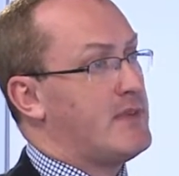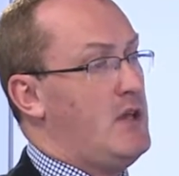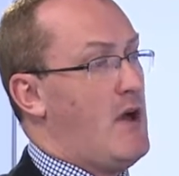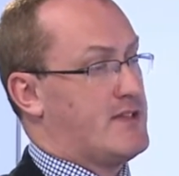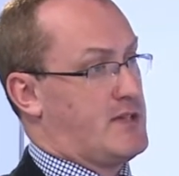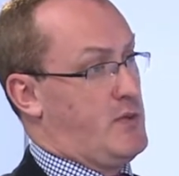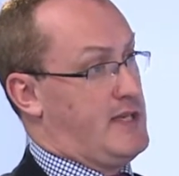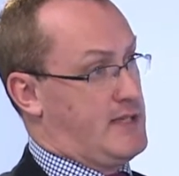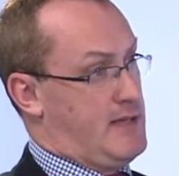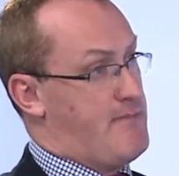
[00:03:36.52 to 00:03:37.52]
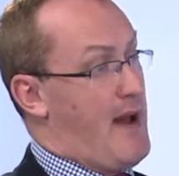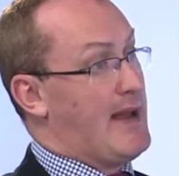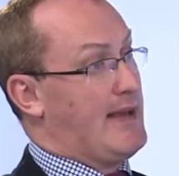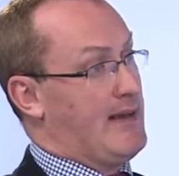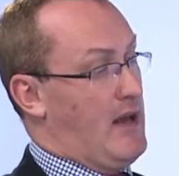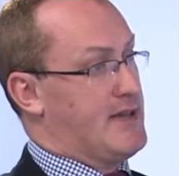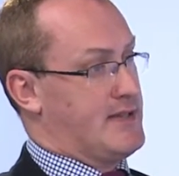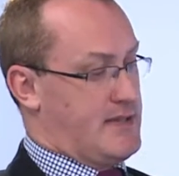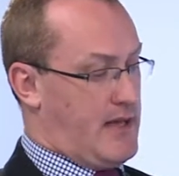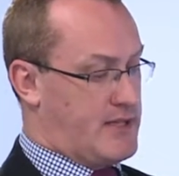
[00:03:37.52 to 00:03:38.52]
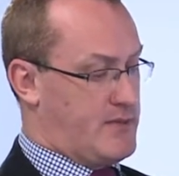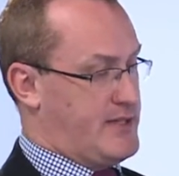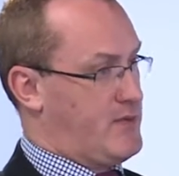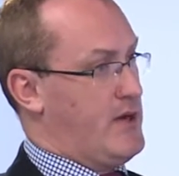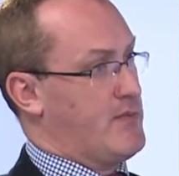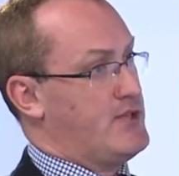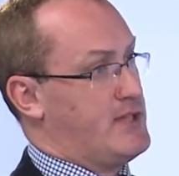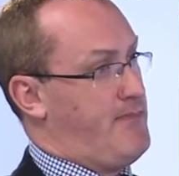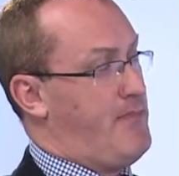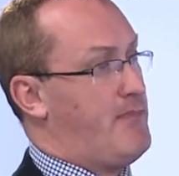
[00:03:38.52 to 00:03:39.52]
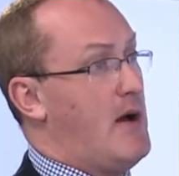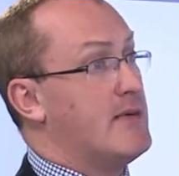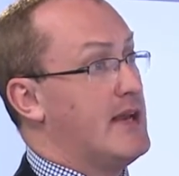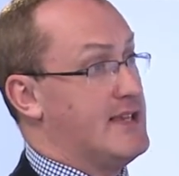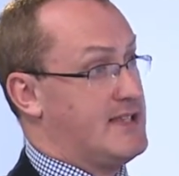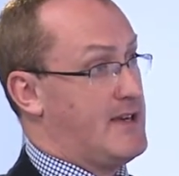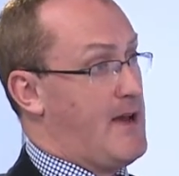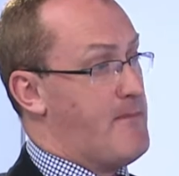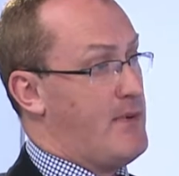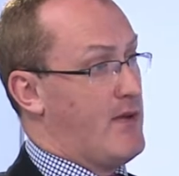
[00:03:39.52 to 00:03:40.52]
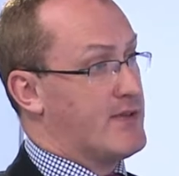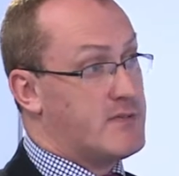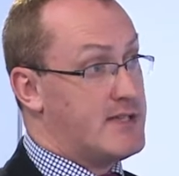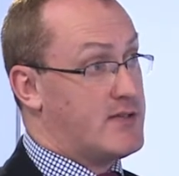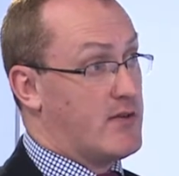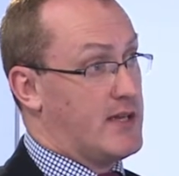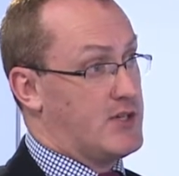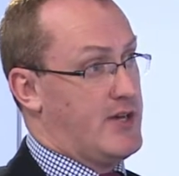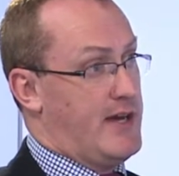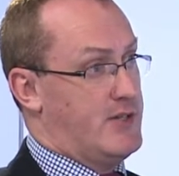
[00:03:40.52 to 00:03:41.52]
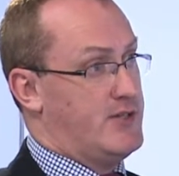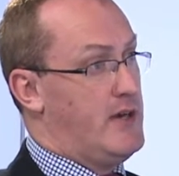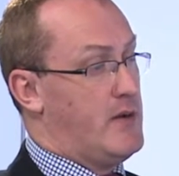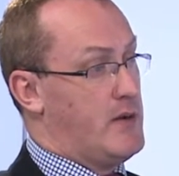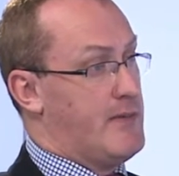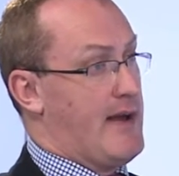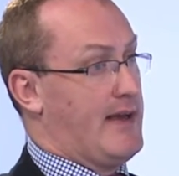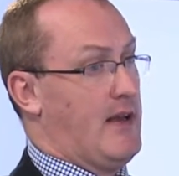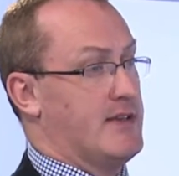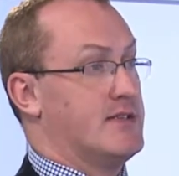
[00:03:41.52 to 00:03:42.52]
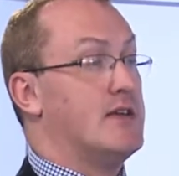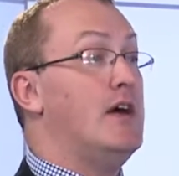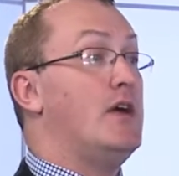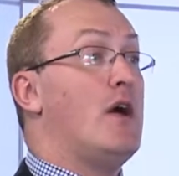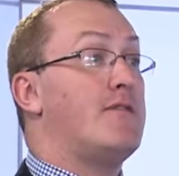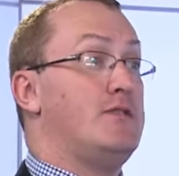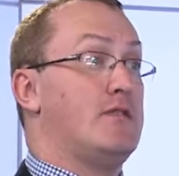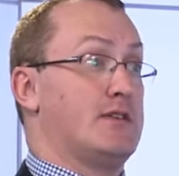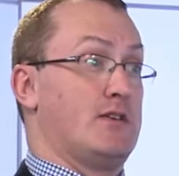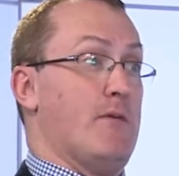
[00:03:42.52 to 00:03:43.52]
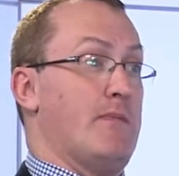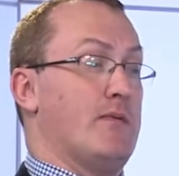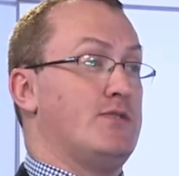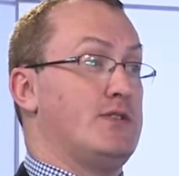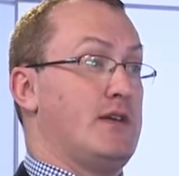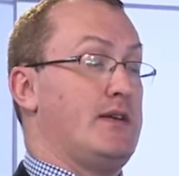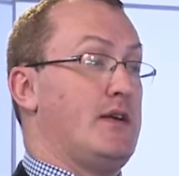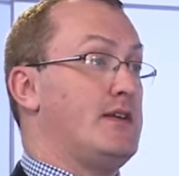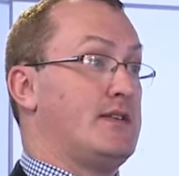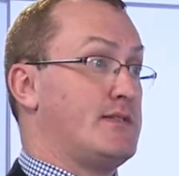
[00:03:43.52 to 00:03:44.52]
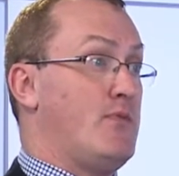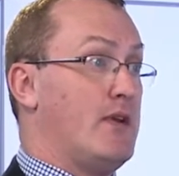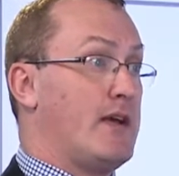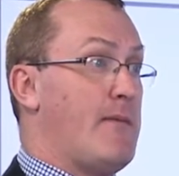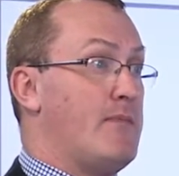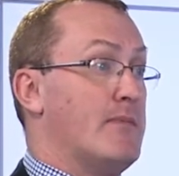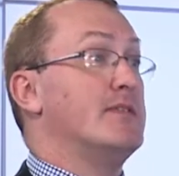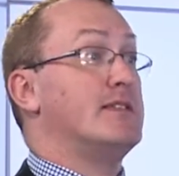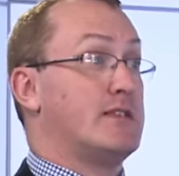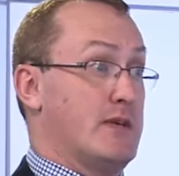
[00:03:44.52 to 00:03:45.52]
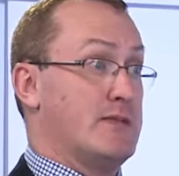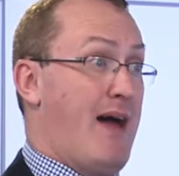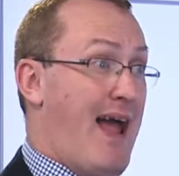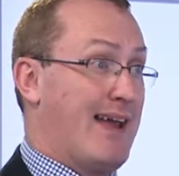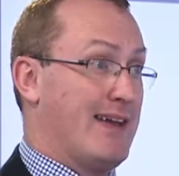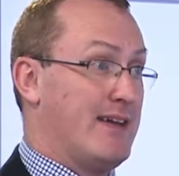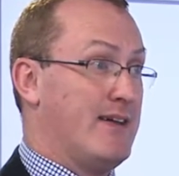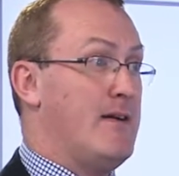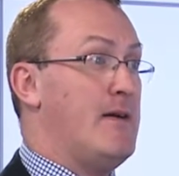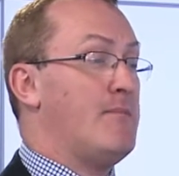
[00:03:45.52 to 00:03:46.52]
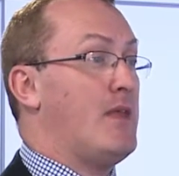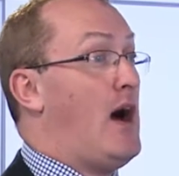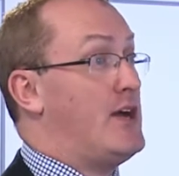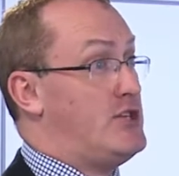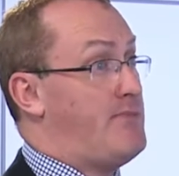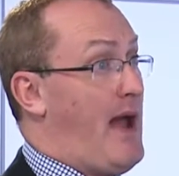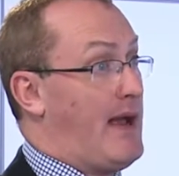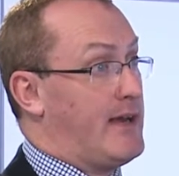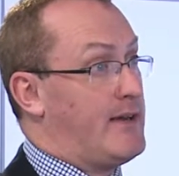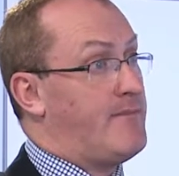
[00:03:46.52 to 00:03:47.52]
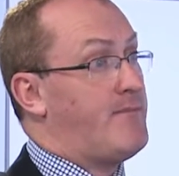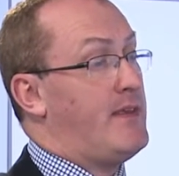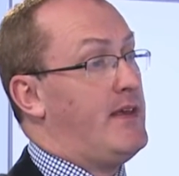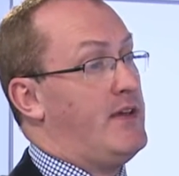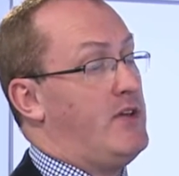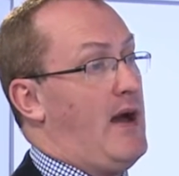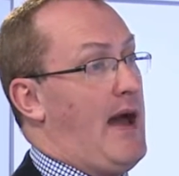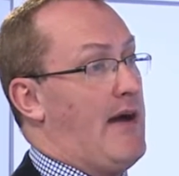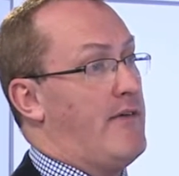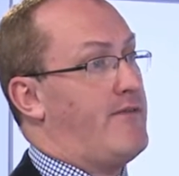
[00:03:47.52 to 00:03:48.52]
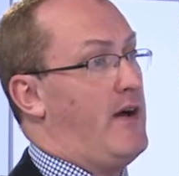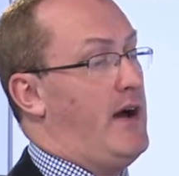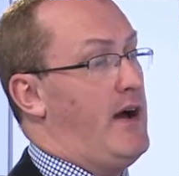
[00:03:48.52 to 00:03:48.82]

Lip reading: you have a Swiss banking license, like Swissquote, which is a publicly listed company on the Swiss Stock Exchange with a banking license. You have Dukascopy, which is it's a smaller company, but it's a Swiss bank. IG Bank. You have